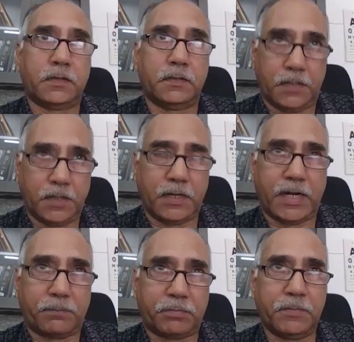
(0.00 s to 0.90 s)
Yeah,
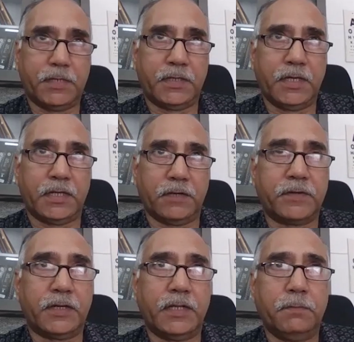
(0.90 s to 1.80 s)
adaptability
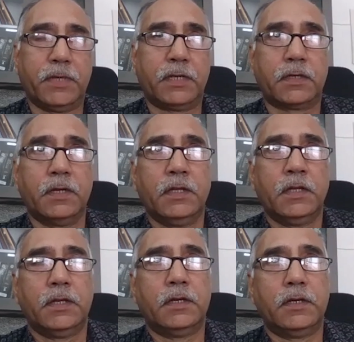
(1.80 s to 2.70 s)
definitely, but
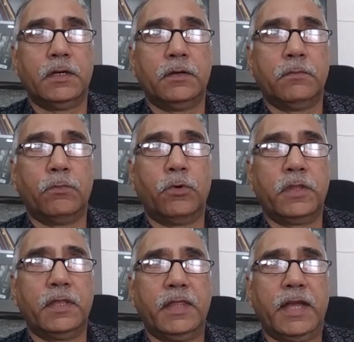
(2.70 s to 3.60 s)
more
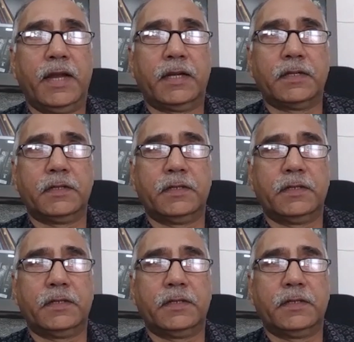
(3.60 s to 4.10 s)
than that,